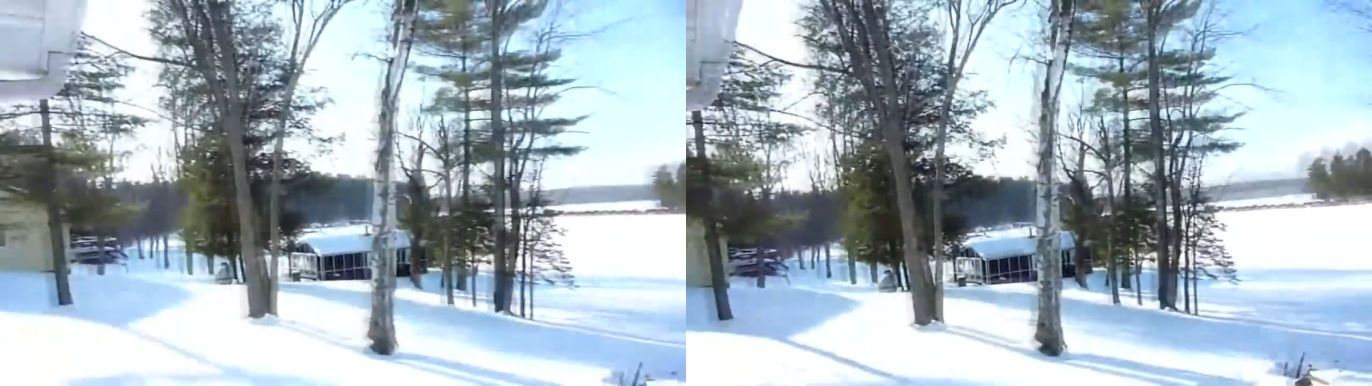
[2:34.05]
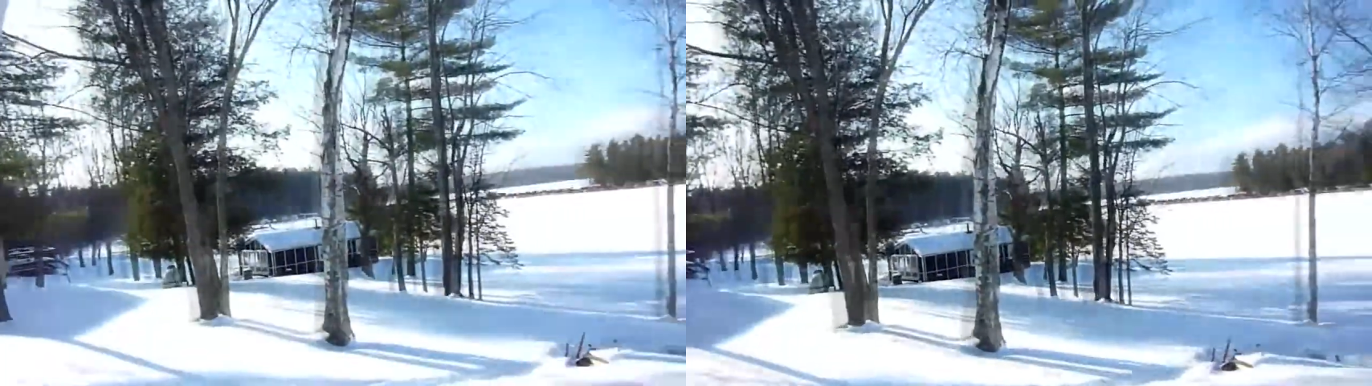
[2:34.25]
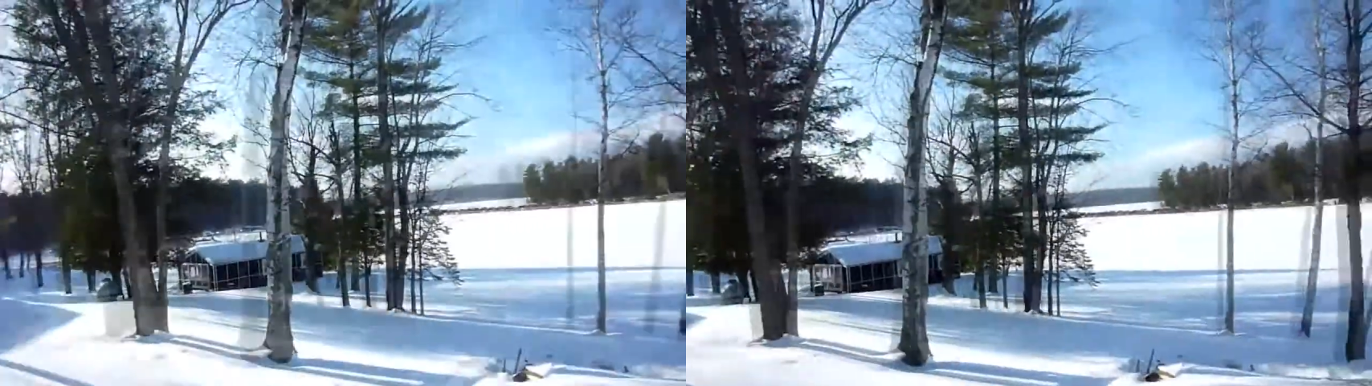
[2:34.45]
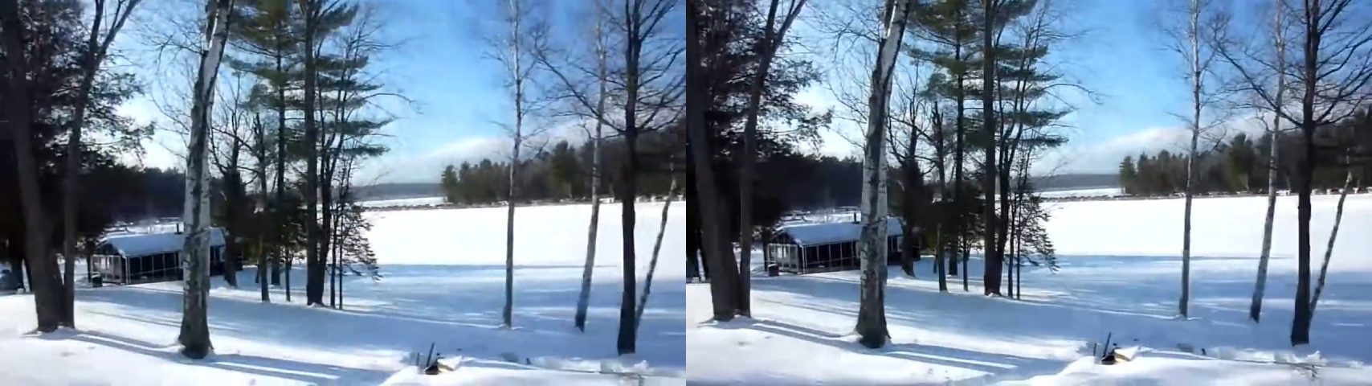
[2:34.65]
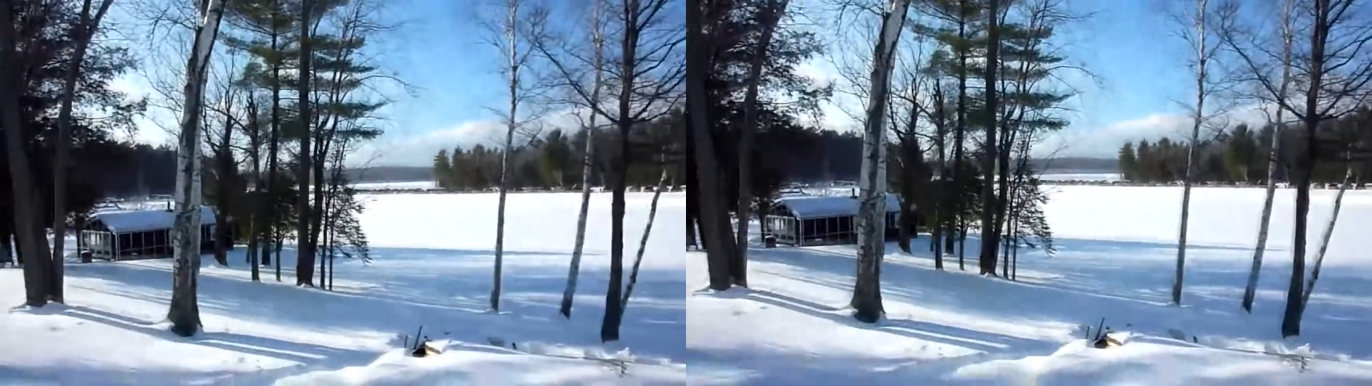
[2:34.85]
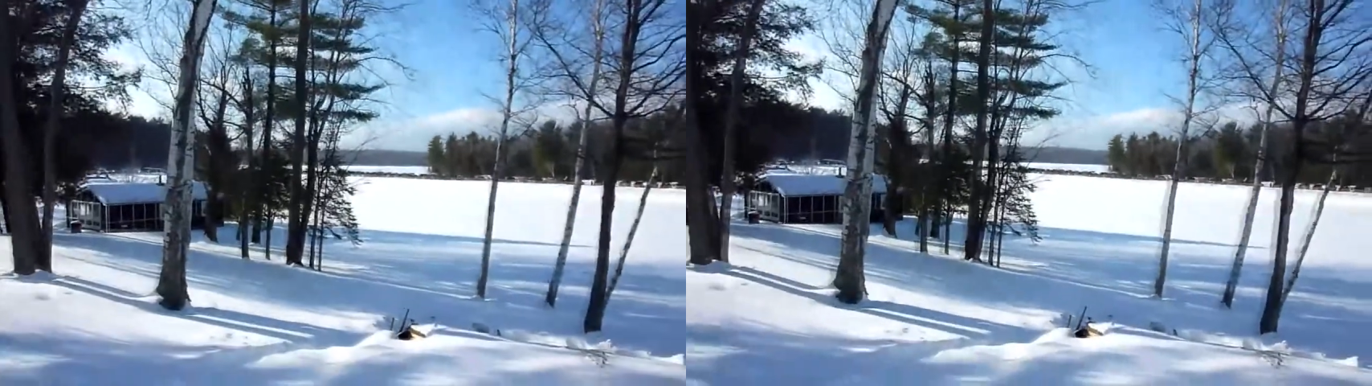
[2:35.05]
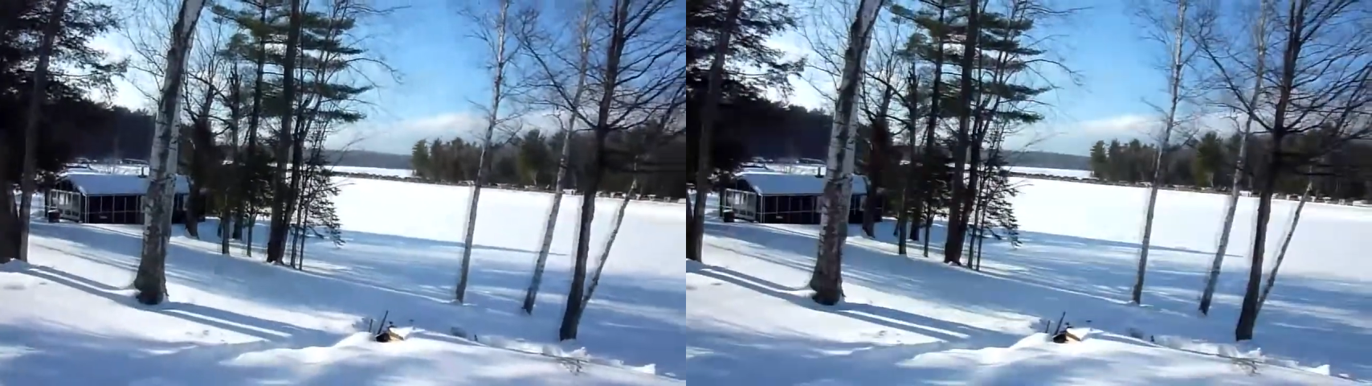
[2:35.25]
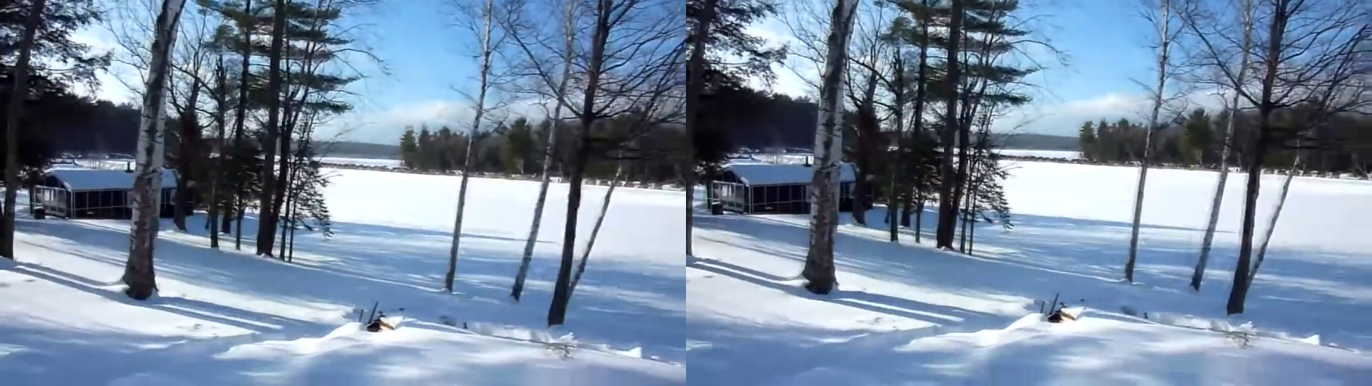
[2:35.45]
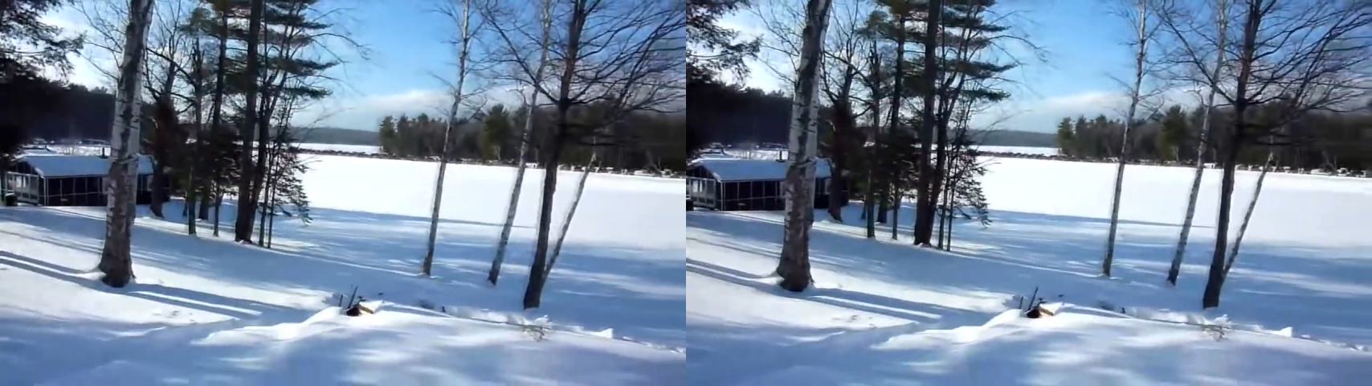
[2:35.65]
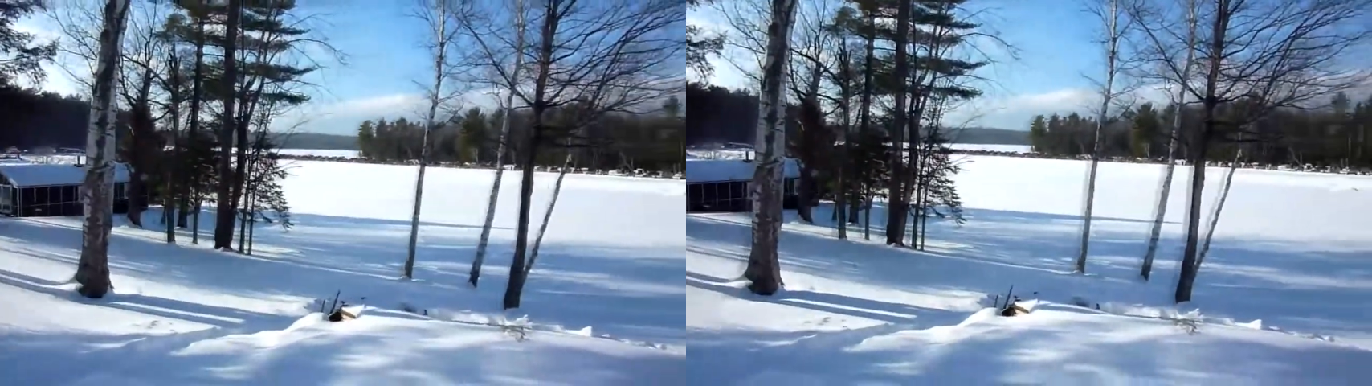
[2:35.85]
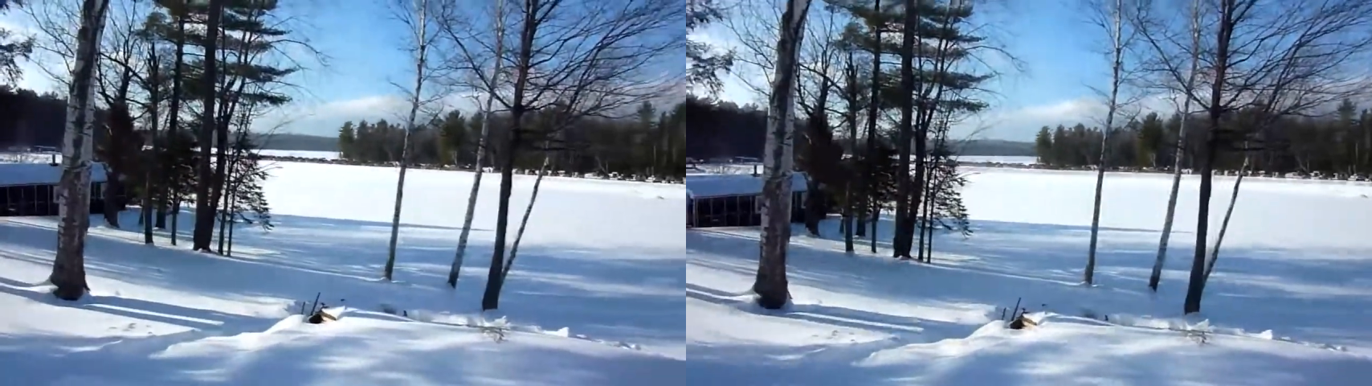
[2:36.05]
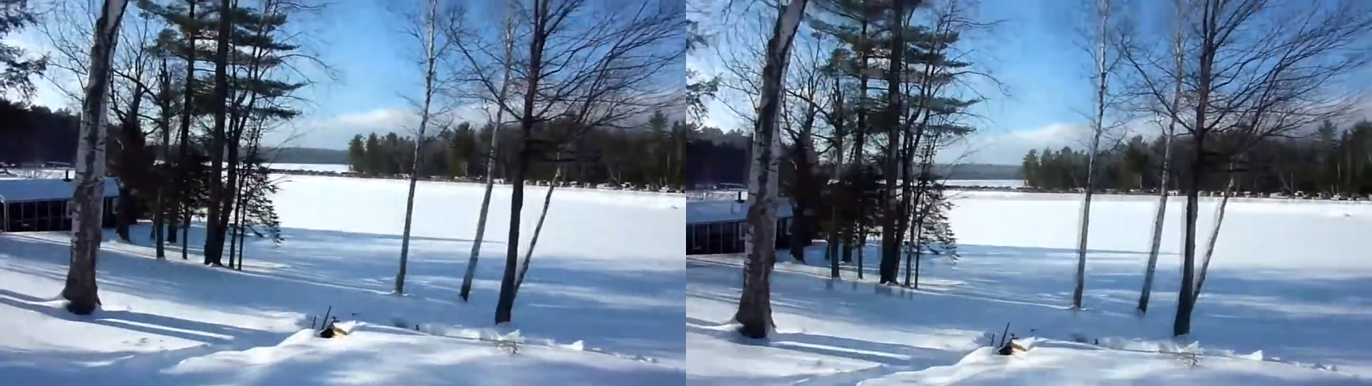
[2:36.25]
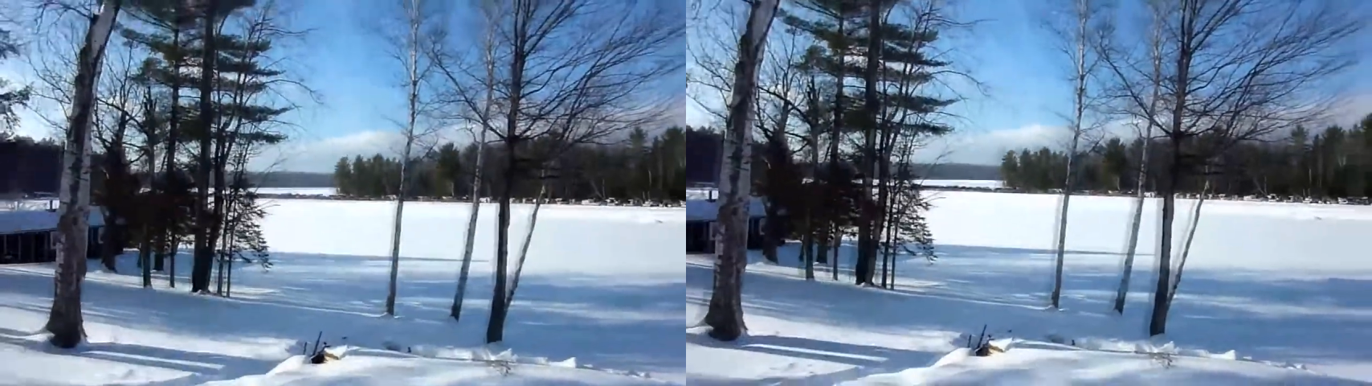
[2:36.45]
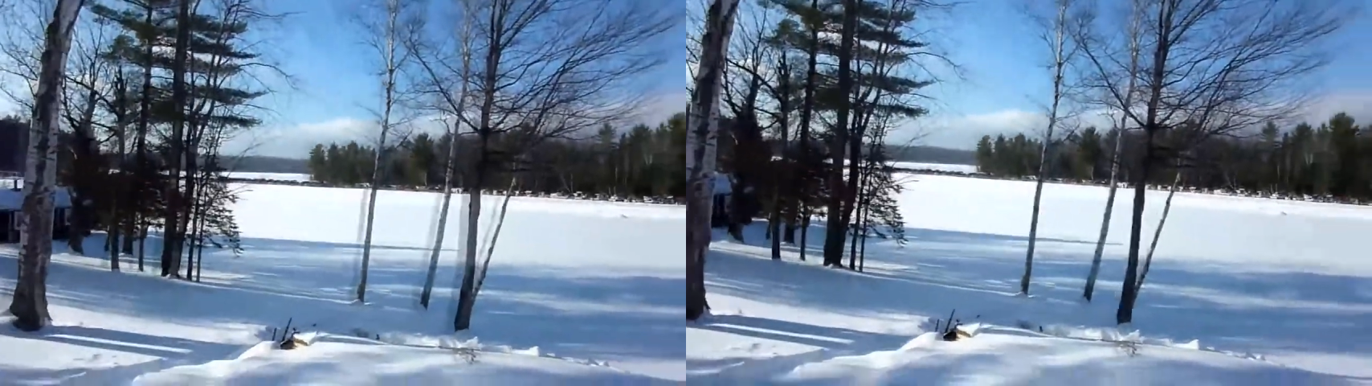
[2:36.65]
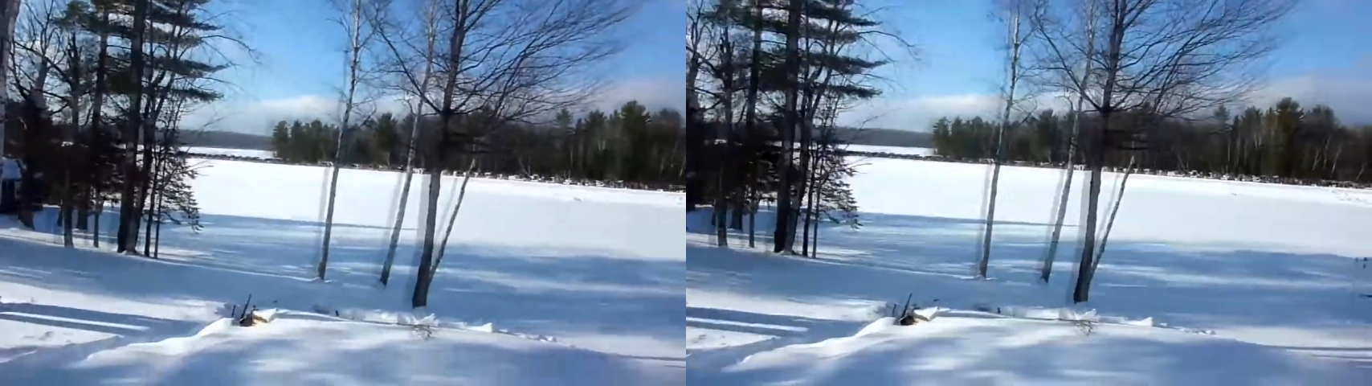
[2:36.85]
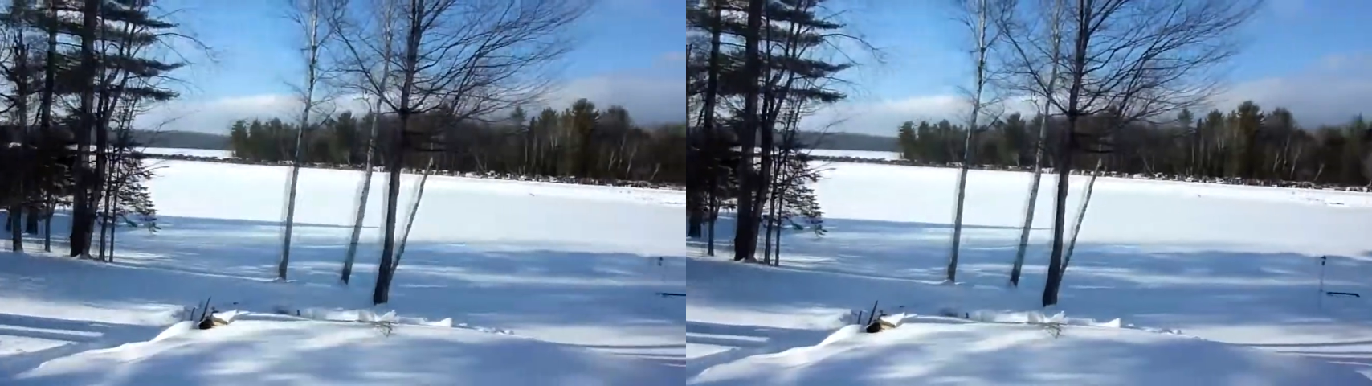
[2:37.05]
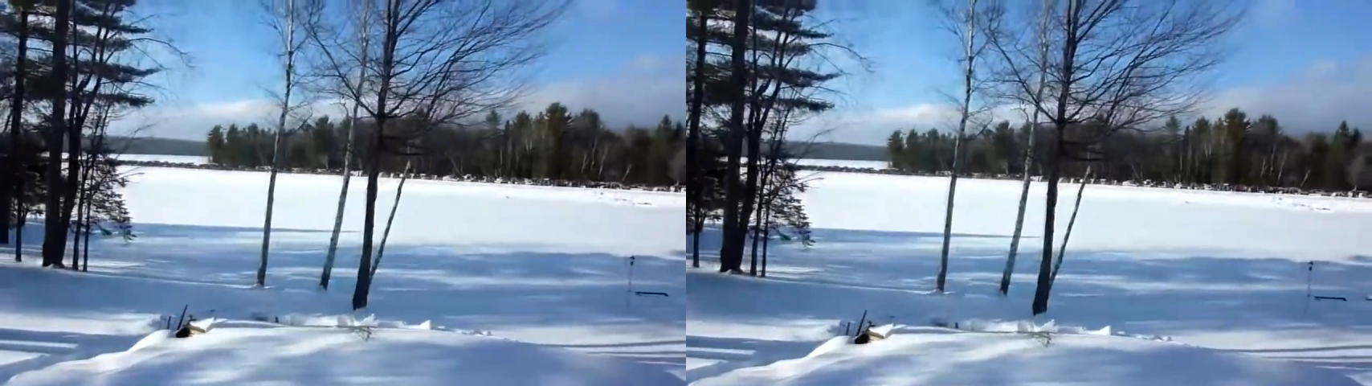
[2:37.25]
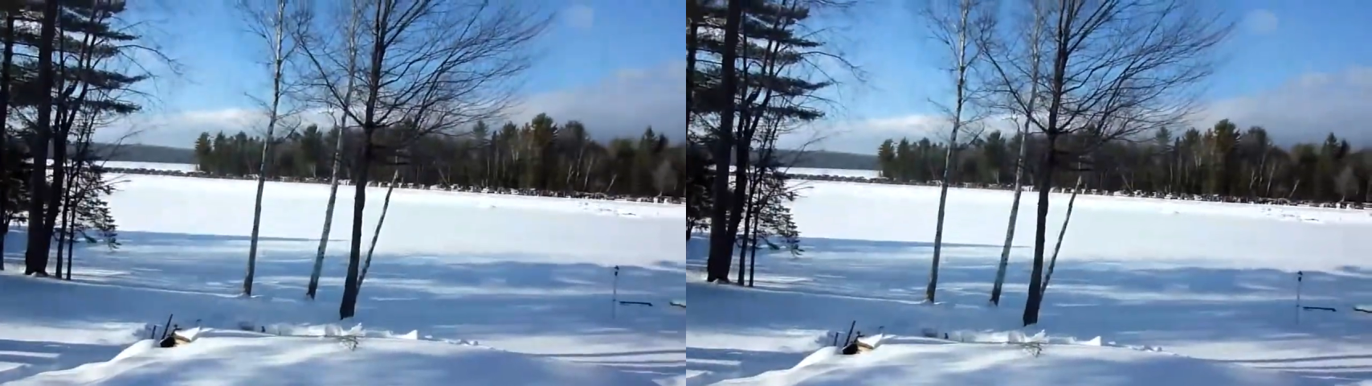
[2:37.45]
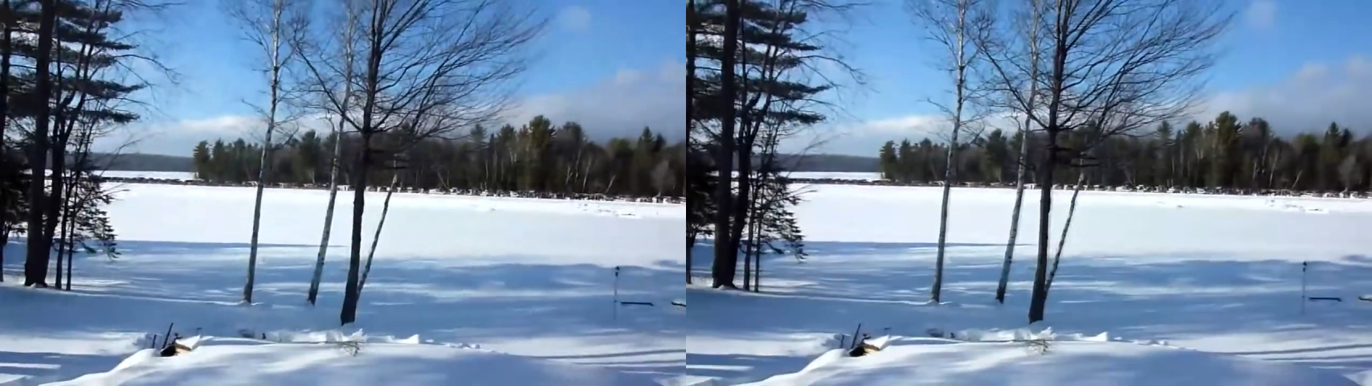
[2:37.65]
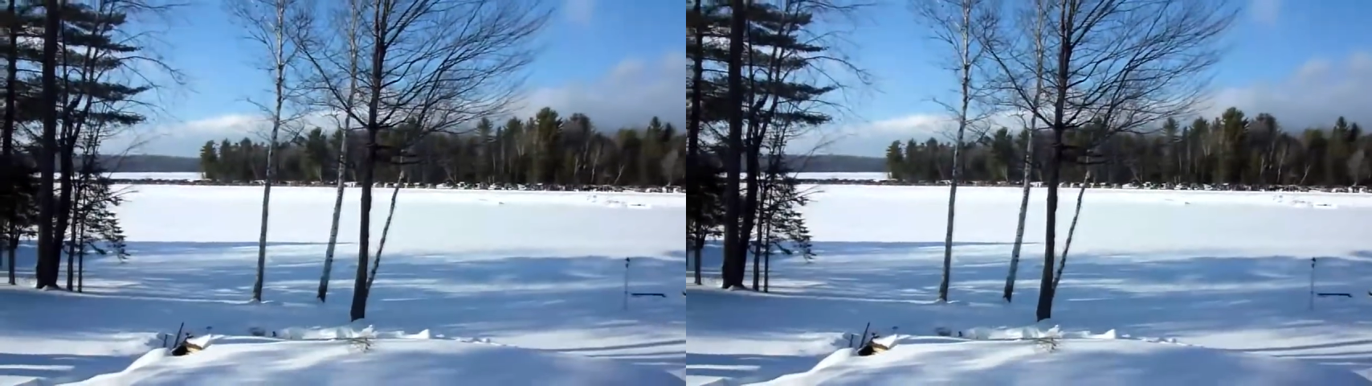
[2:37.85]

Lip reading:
No face is visible, so there are no lips to read.